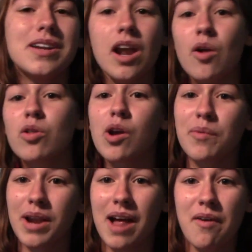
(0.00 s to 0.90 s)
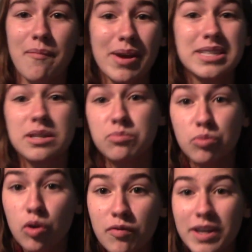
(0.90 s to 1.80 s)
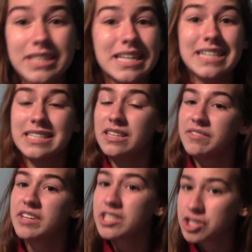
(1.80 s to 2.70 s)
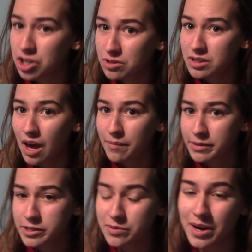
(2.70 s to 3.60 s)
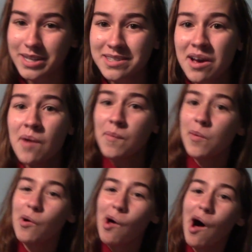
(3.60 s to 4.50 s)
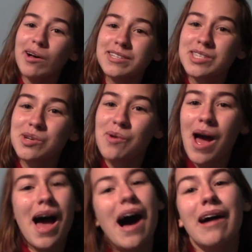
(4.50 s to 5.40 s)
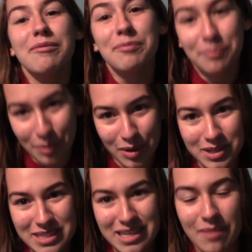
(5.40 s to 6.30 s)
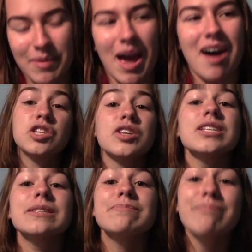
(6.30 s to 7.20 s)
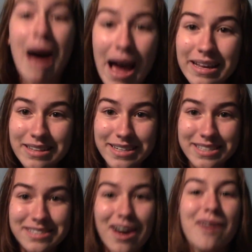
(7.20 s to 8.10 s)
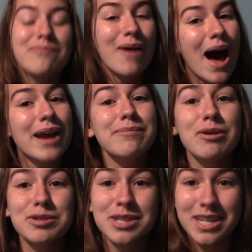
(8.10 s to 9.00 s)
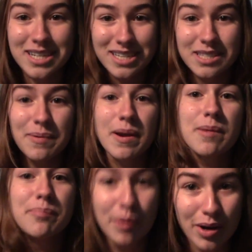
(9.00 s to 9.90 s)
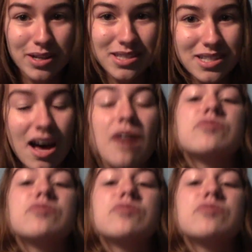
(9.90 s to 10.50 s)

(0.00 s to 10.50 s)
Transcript: Not only are we gonna have amazing movies and TV shows coming to us, but we'll also have books coming out. This is my list of my most anticipated books of